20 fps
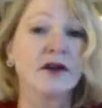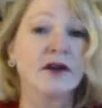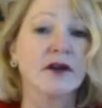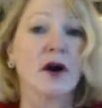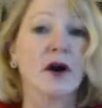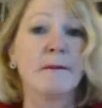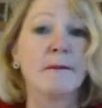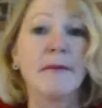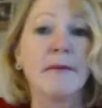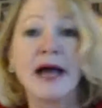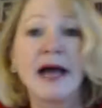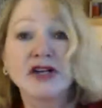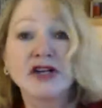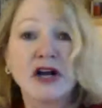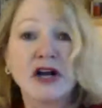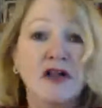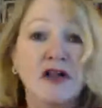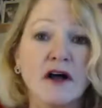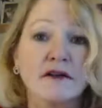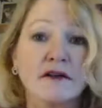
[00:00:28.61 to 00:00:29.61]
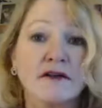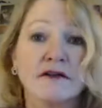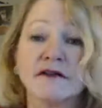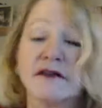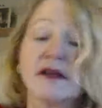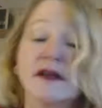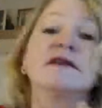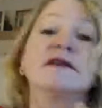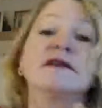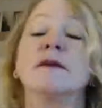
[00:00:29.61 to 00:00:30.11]
our magic claws, as
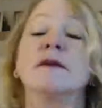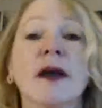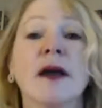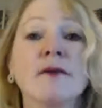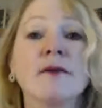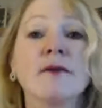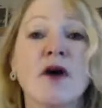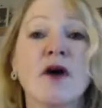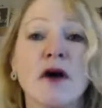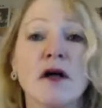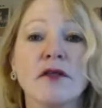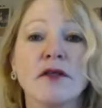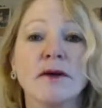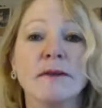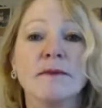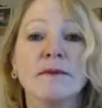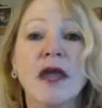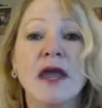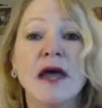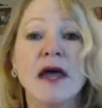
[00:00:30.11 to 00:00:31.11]
they sometimes call them.